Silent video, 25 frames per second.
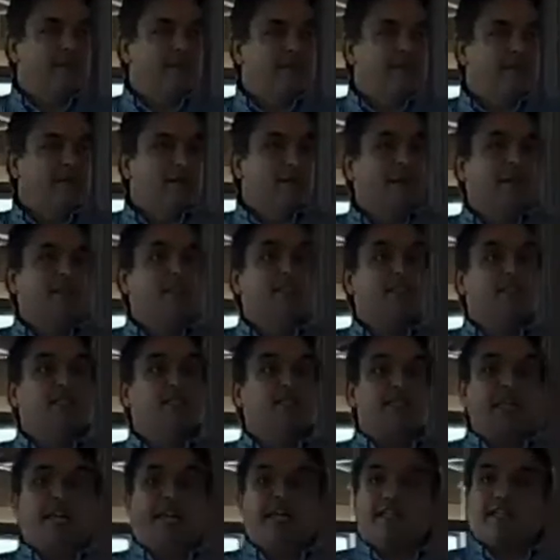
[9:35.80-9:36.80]
So I
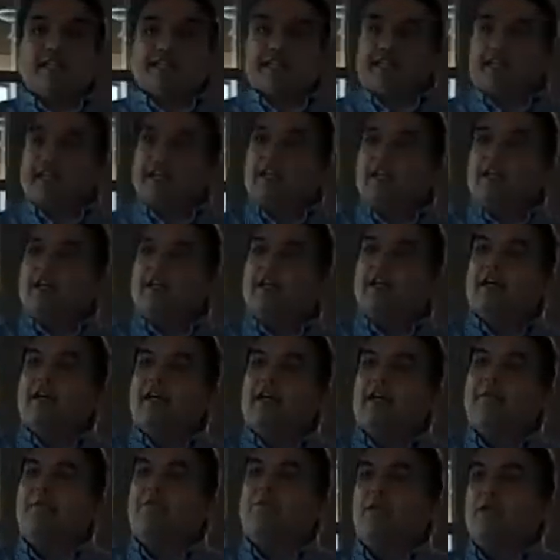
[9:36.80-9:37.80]
suggest,
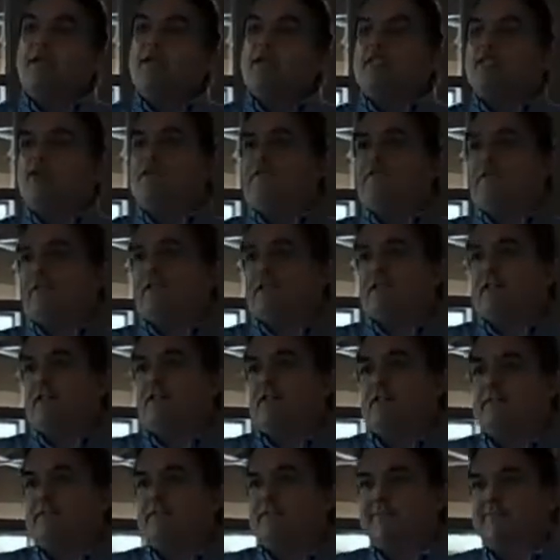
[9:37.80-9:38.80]
embrace your
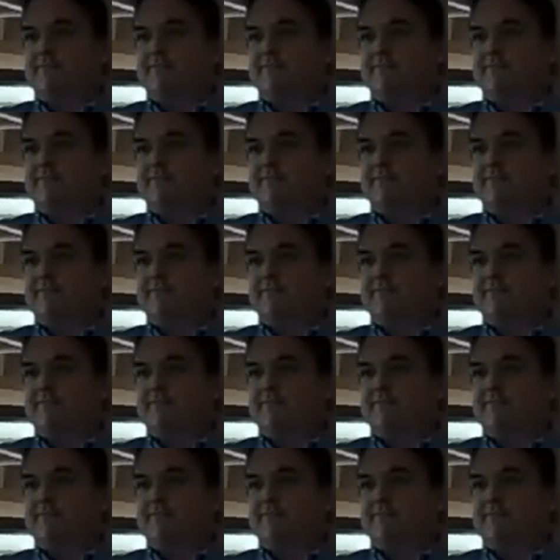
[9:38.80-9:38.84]
fears.